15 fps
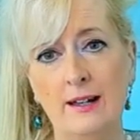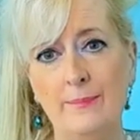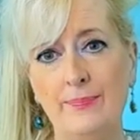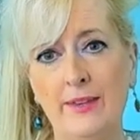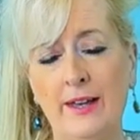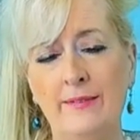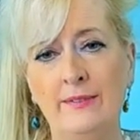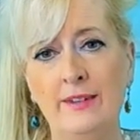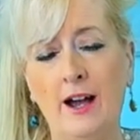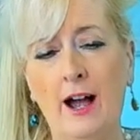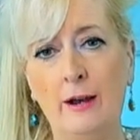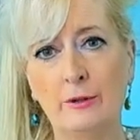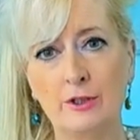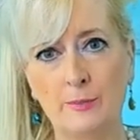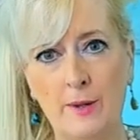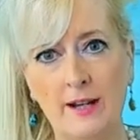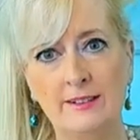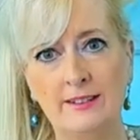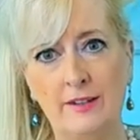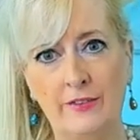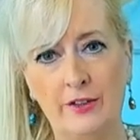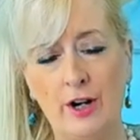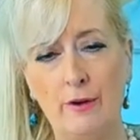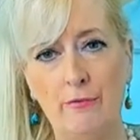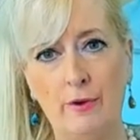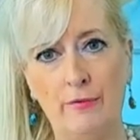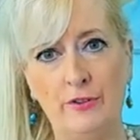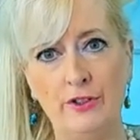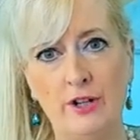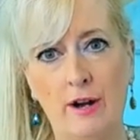And I was placed on the cover of
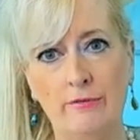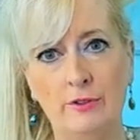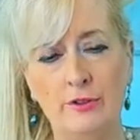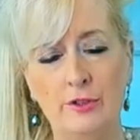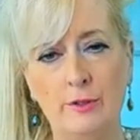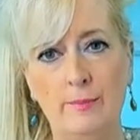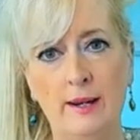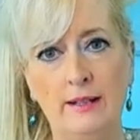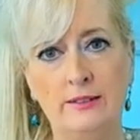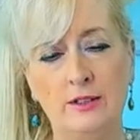the Davos debates